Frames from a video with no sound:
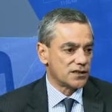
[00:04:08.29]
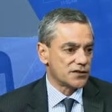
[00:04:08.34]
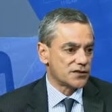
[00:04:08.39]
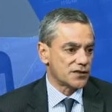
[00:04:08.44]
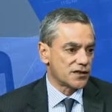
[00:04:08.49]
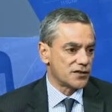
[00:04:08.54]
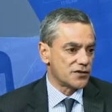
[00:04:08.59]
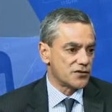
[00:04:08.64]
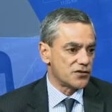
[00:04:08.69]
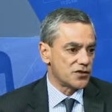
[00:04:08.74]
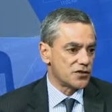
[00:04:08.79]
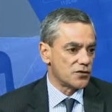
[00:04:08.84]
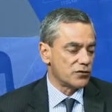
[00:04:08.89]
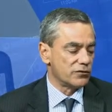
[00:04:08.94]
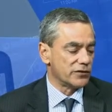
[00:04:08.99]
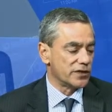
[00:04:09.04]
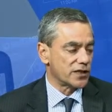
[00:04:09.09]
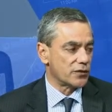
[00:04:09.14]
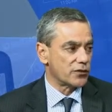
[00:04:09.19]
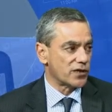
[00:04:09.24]
So do you
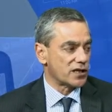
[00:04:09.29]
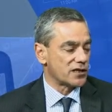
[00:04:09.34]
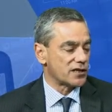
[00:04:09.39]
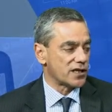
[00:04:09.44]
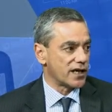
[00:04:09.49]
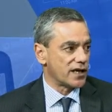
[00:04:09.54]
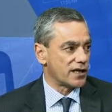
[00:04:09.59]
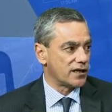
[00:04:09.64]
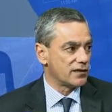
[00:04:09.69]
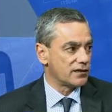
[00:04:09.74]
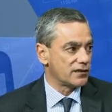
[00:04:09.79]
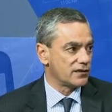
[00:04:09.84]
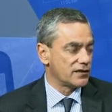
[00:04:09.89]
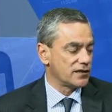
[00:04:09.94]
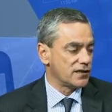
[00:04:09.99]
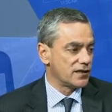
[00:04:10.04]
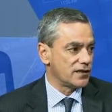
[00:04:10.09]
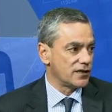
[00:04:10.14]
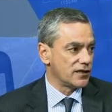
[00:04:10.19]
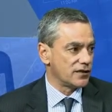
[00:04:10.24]
really want to take
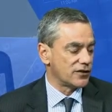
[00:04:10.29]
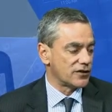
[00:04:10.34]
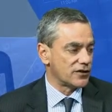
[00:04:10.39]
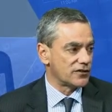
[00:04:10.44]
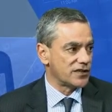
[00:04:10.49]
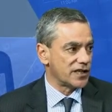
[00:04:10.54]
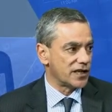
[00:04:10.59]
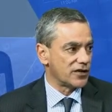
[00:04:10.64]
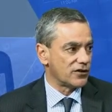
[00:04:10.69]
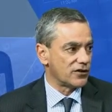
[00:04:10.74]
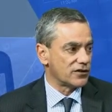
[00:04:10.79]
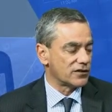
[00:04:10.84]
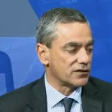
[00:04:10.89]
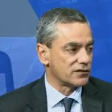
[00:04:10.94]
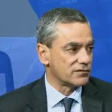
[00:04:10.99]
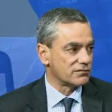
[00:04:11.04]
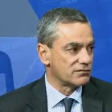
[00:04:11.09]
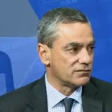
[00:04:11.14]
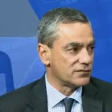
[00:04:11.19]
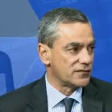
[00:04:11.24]
a lot of debt on
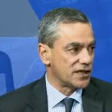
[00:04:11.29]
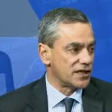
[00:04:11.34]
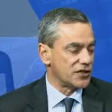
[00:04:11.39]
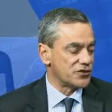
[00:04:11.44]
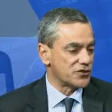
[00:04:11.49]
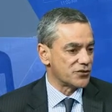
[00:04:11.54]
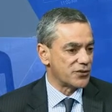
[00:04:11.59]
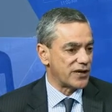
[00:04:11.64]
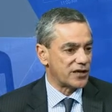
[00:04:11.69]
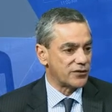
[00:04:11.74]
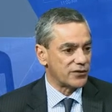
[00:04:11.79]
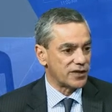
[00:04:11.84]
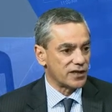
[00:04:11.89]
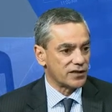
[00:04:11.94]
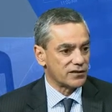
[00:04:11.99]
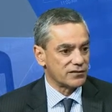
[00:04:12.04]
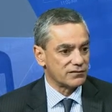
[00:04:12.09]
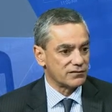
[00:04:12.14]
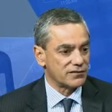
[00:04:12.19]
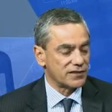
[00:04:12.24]
and issue
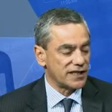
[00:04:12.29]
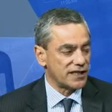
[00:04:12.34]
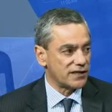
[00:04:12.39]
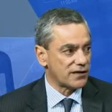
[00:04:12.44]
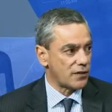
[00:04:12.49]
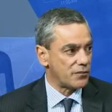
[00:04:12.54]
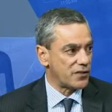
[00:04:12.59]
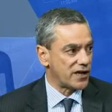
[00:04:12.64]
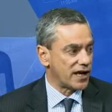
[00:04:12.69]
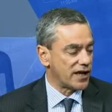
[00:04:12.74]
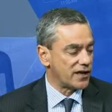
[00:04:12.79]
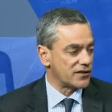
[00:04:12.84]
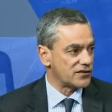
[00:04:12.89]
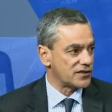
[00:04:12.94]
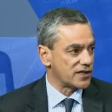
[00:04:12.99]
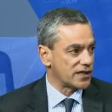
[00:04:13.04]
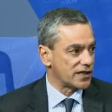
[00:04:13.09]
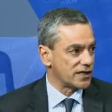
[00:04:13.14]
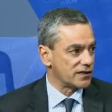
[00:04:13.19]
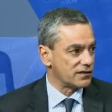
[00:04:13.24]
equity and gear up
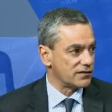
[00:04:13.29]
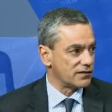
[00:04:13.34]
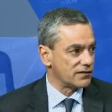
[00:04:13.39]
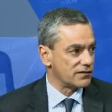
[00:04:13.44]
against a